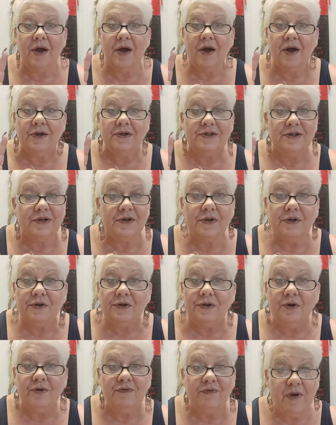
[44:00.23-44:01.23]

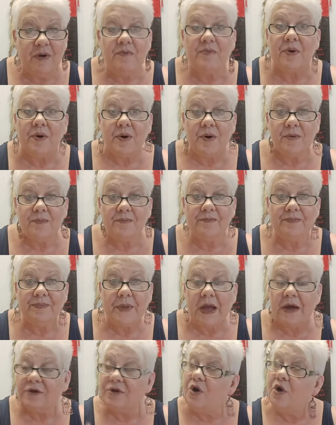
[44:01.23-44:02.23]
Until
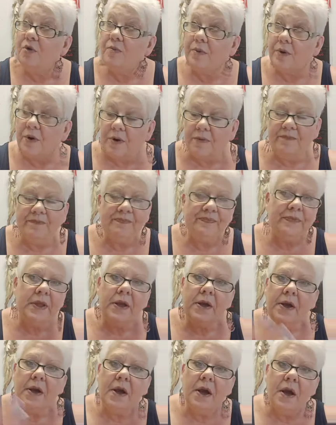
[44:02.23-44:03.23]
October,
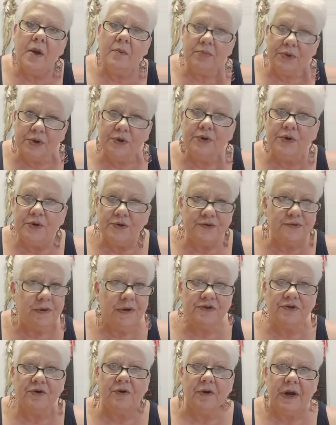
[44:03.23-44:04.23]
Pluto's
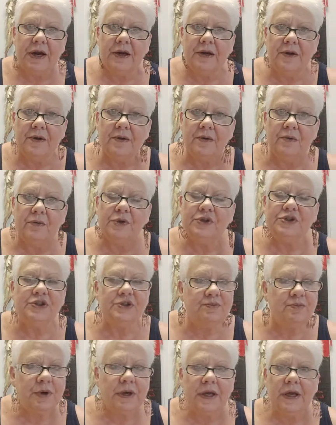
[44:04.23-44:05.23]
retrograde, which is
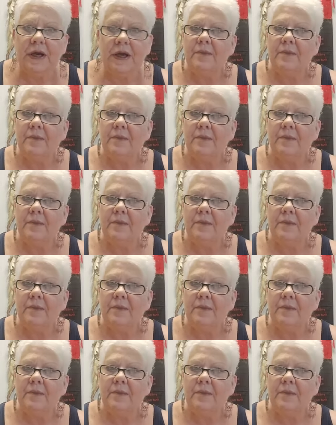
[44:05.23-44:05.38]
bringing